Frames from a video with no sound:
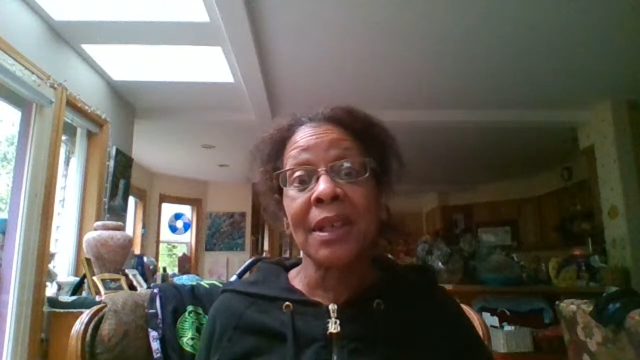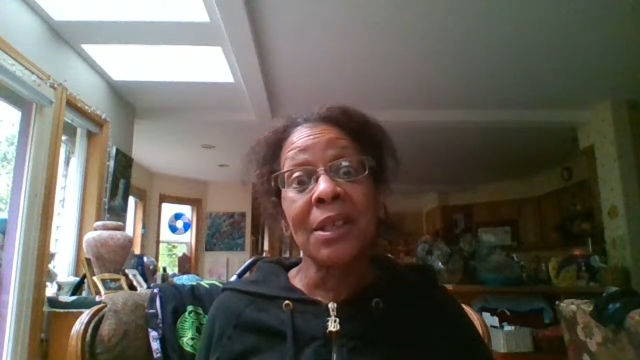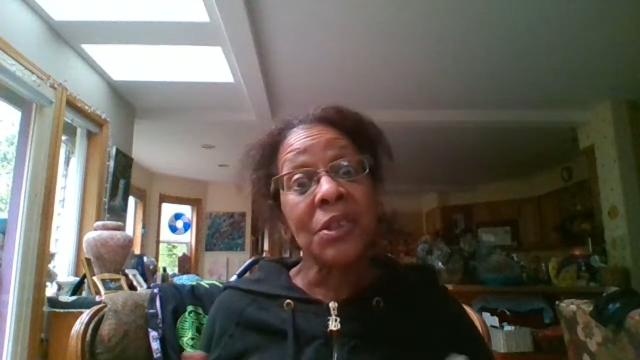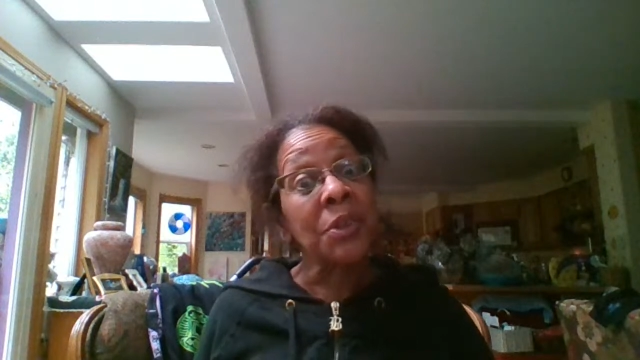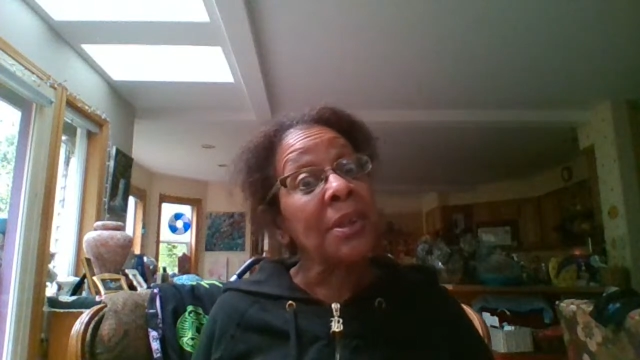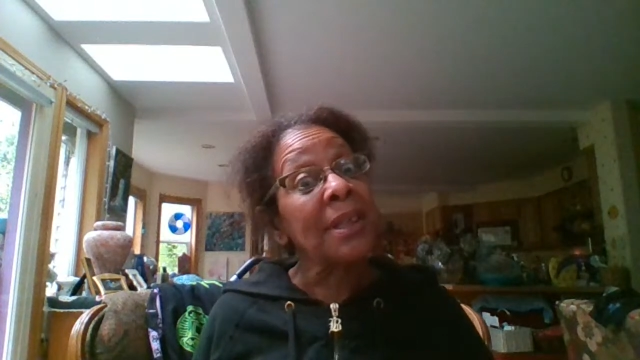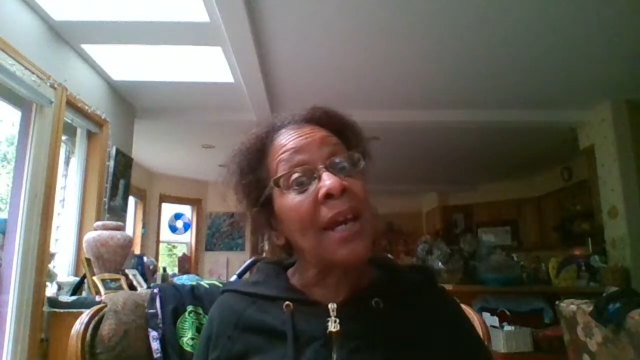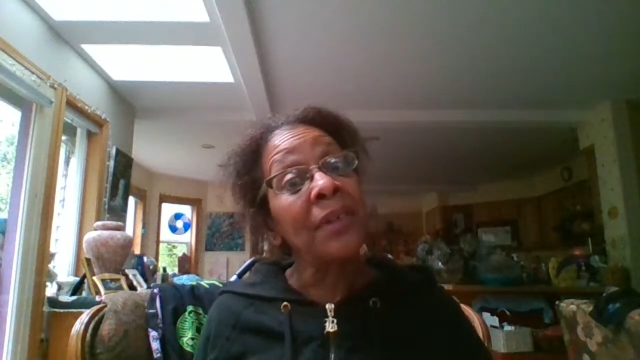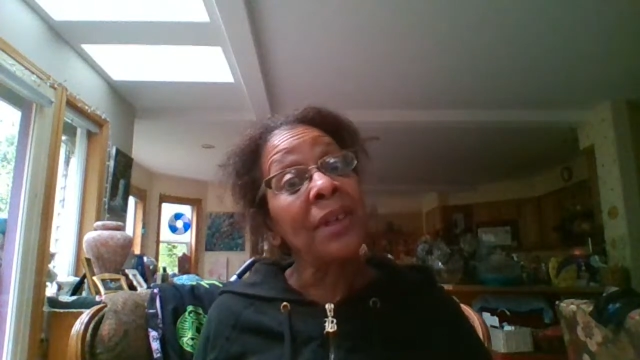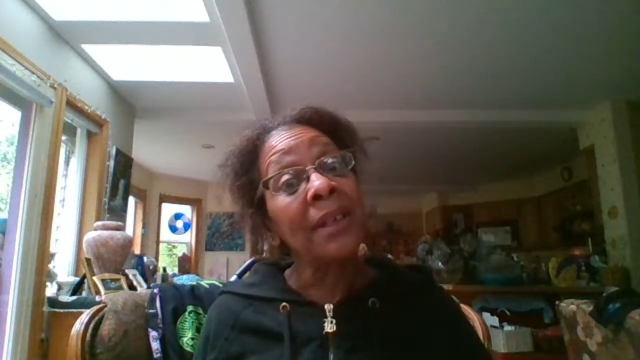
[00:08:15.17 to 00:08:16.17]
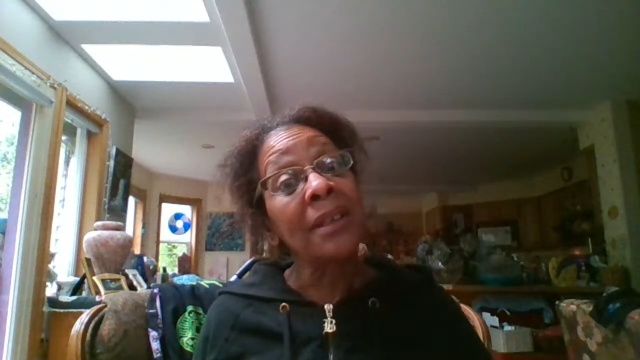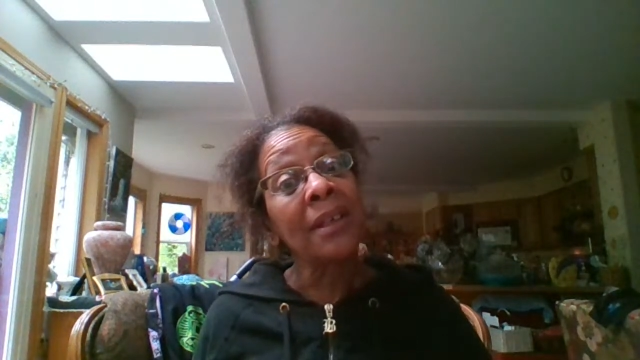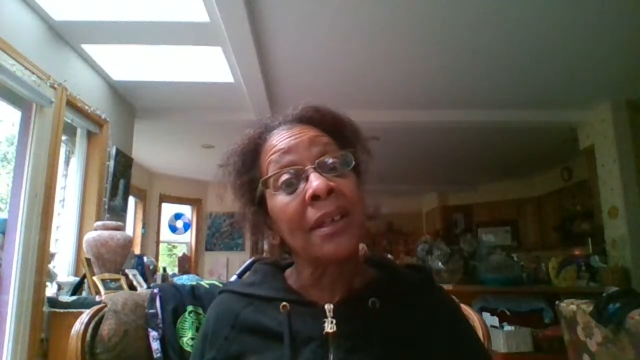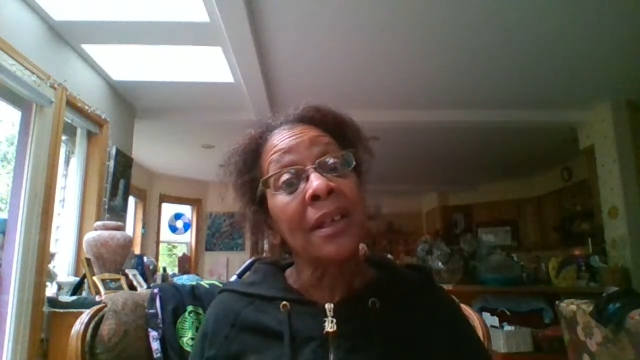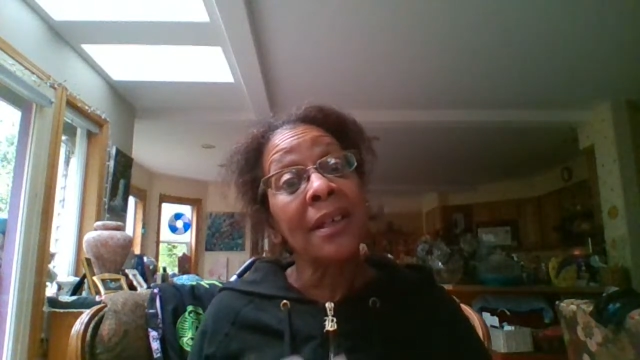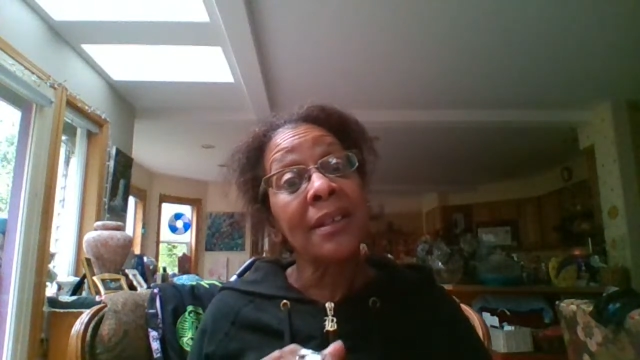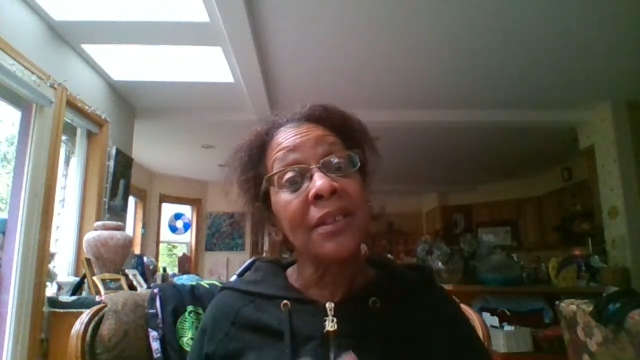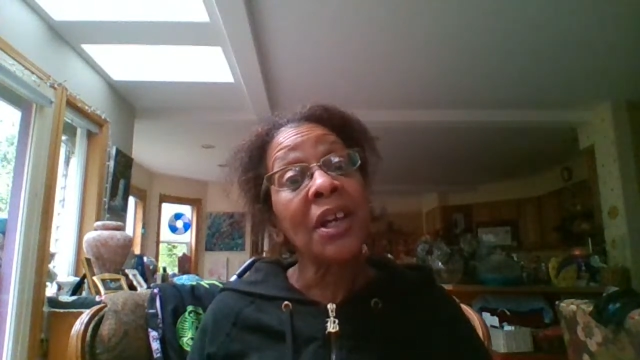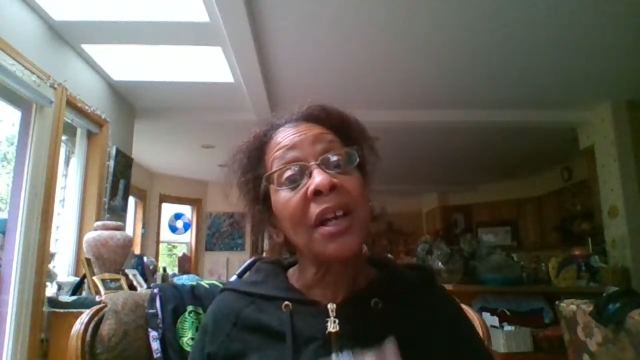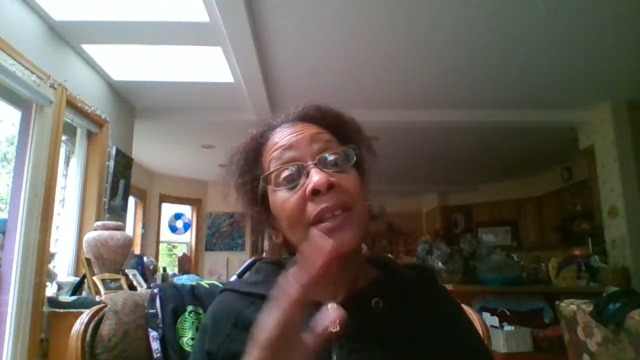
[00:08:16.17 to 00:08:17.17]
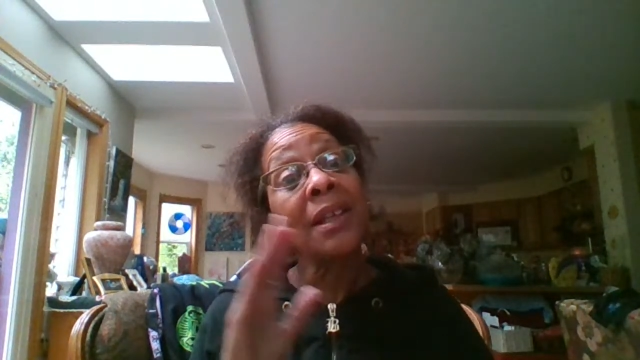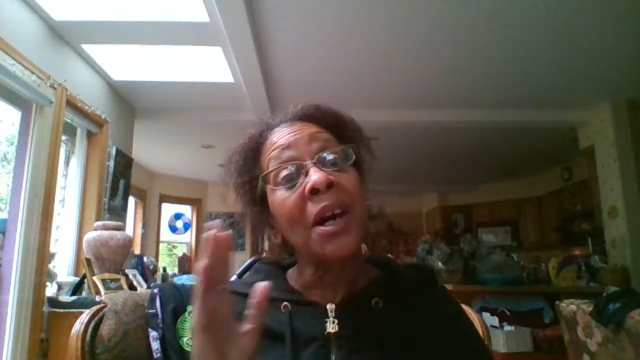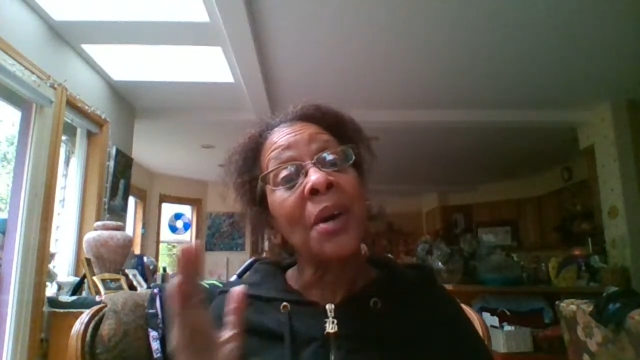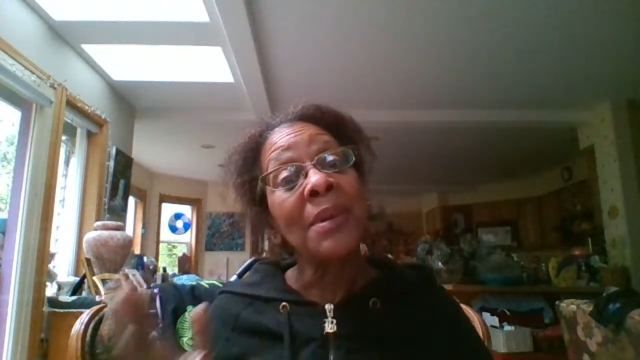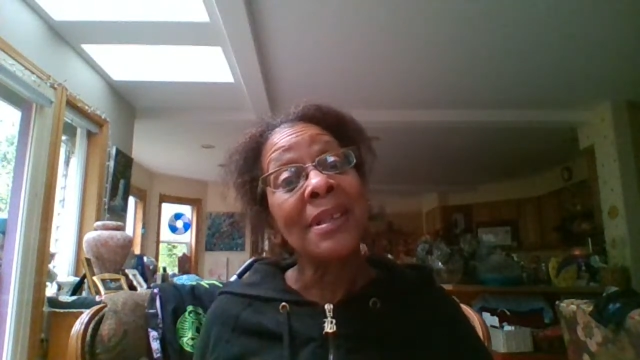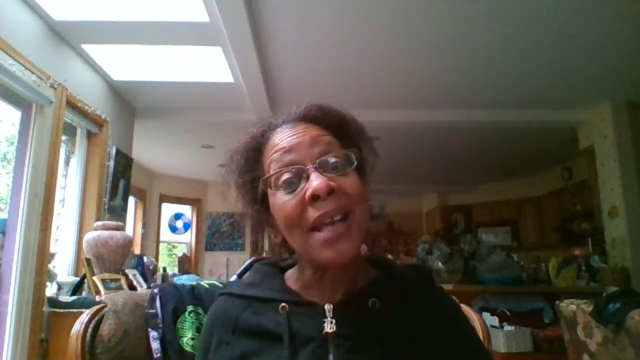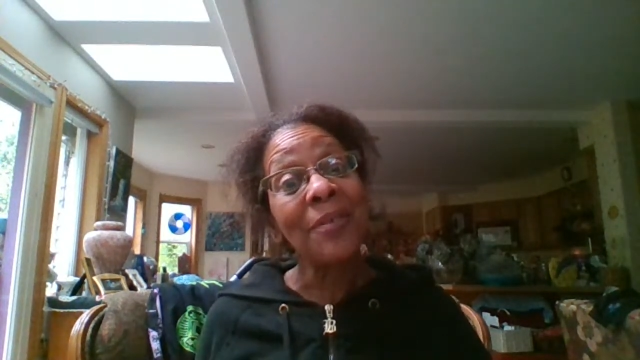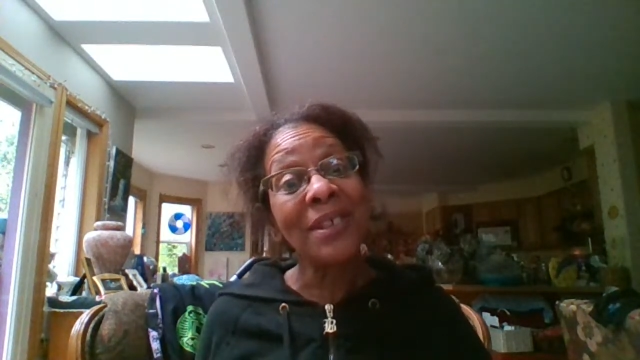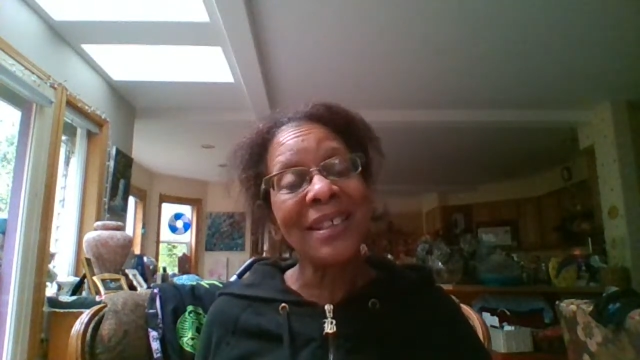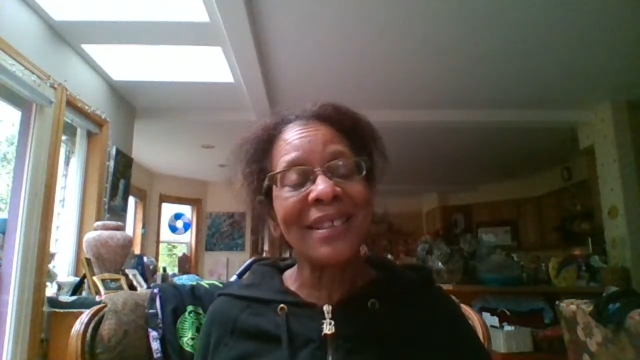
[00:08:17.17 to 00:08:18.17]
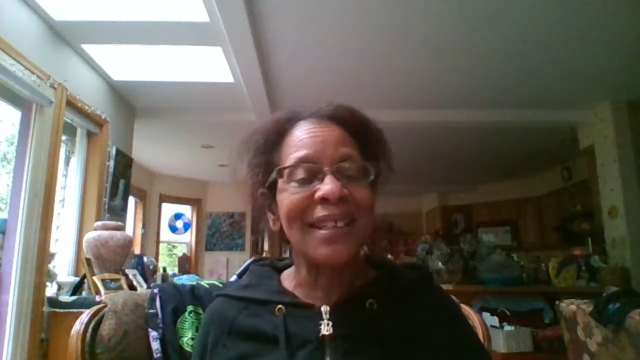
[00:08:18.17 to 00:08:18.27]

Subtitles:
start having the thought that I always have good